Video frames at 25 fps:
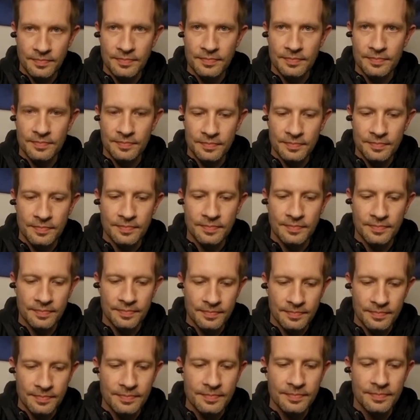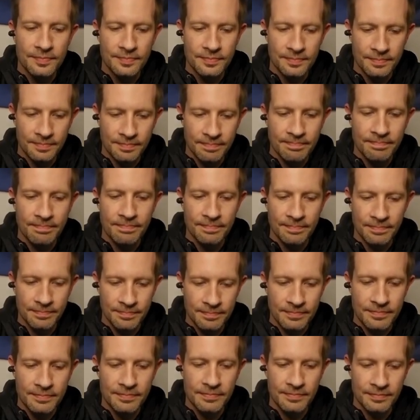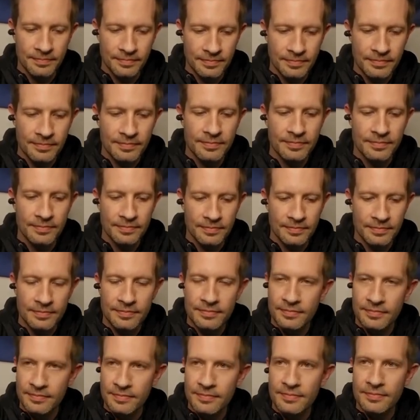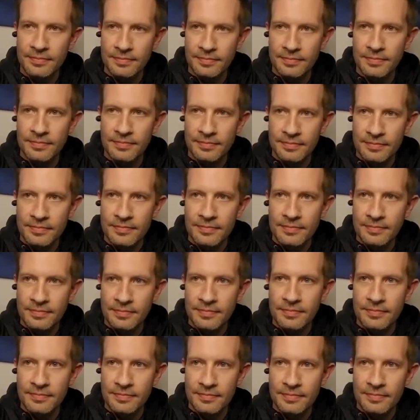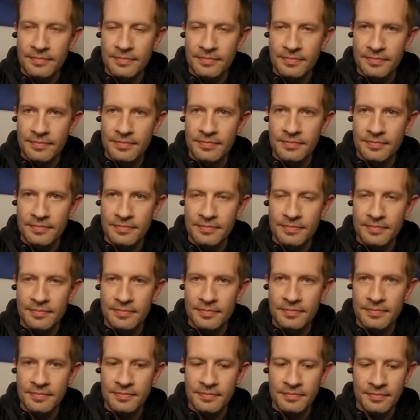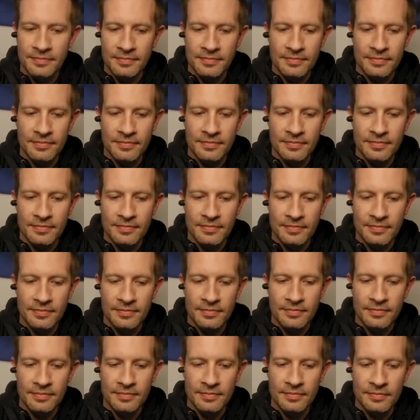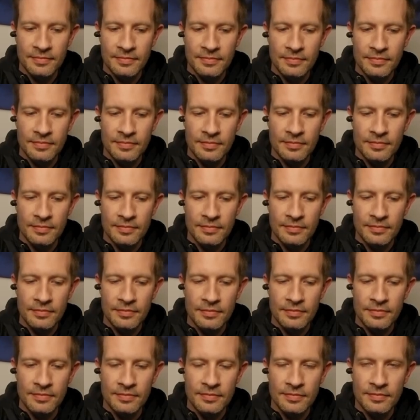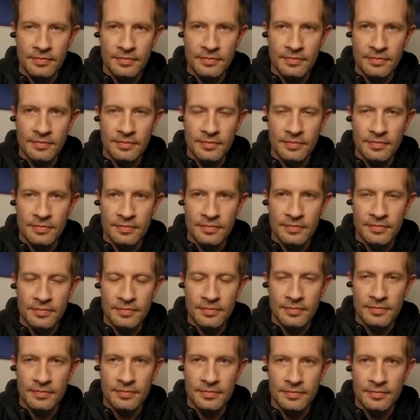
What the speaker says: This person isn't speaking.